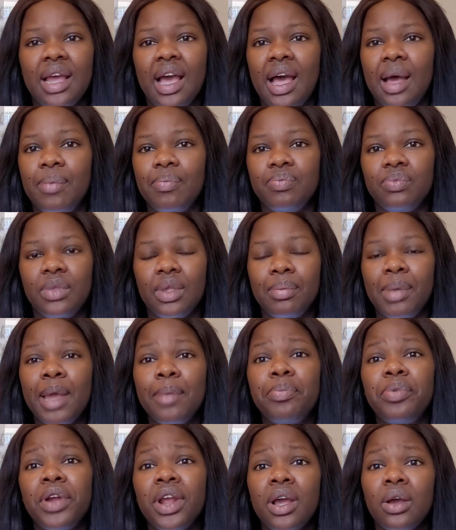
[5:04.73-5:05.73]
Um, my
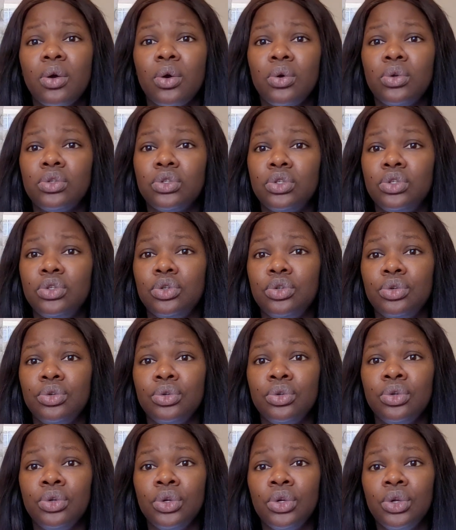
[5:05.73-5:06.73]
prayer goes
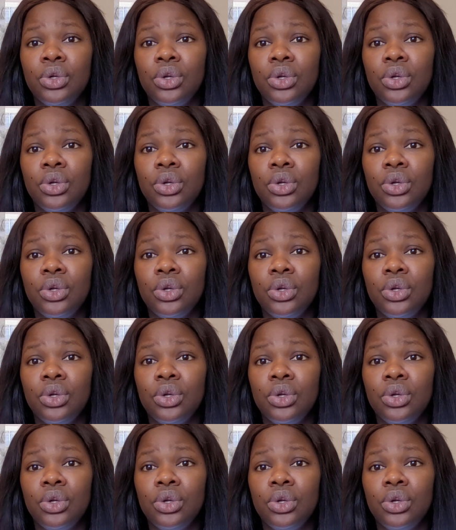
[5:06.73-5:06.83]
to